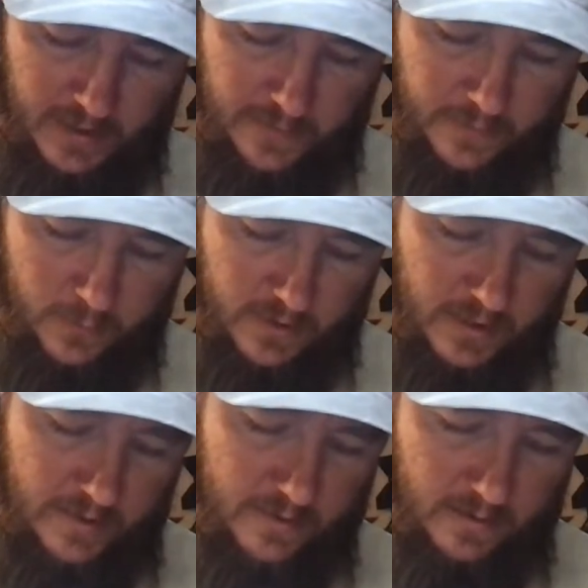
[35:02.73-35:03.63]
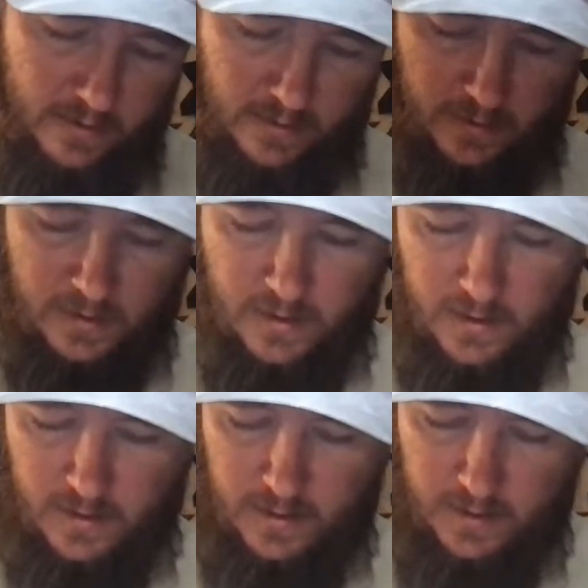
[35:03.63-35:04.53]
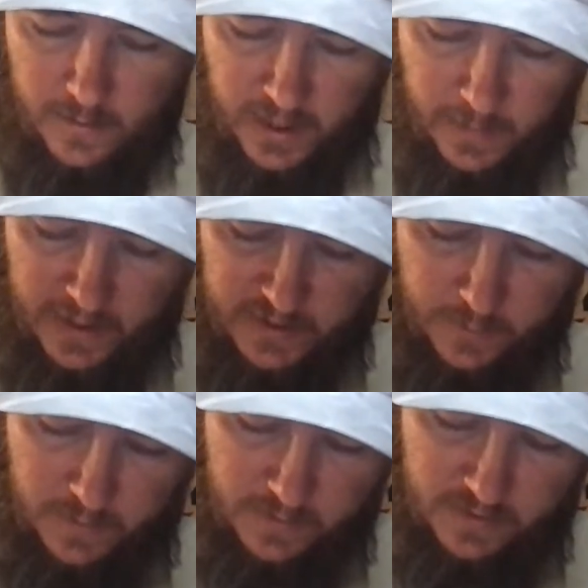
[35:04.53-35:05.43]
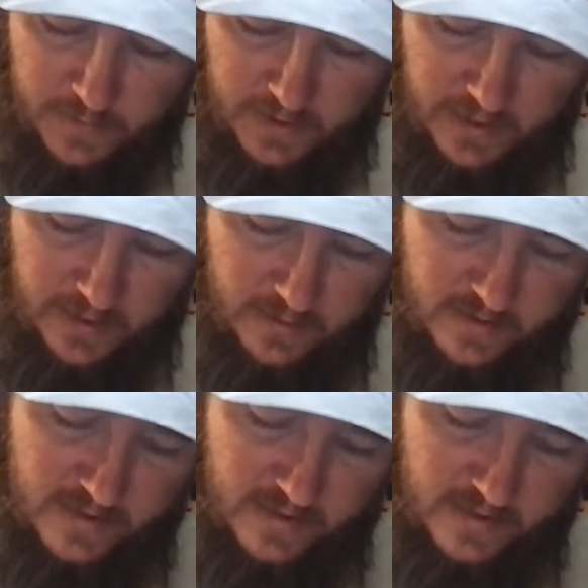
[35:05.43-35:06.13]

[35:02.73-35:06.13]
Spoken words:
definitely would have got the Mega Bass ones, but they didn't